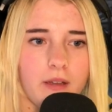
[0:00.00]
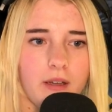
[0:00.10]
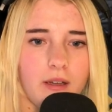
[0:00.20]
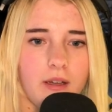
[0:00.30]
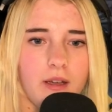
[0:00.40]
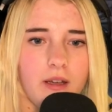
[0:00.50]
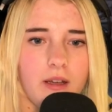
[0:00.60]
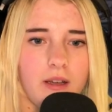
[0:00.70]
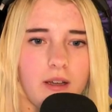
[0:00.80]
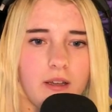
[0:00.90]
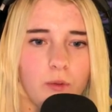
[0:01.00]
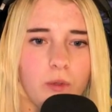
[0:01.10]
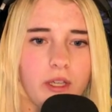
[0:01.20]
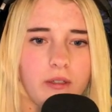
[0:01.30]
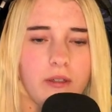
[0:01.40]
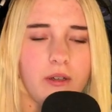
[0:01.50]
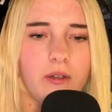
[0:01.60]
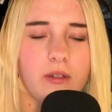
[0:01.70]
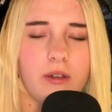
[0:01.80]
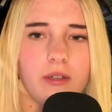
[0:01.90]
Ah, Duken.
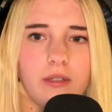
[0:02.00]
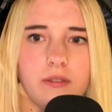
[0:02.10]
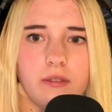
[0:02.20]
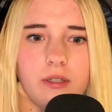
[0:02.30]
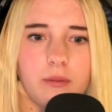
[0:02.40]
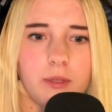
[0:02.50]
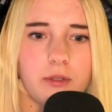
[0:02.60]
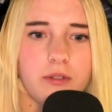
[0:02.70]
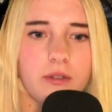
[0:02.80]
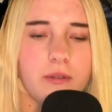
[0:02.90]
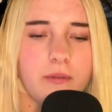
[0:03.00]
Oh god, almost.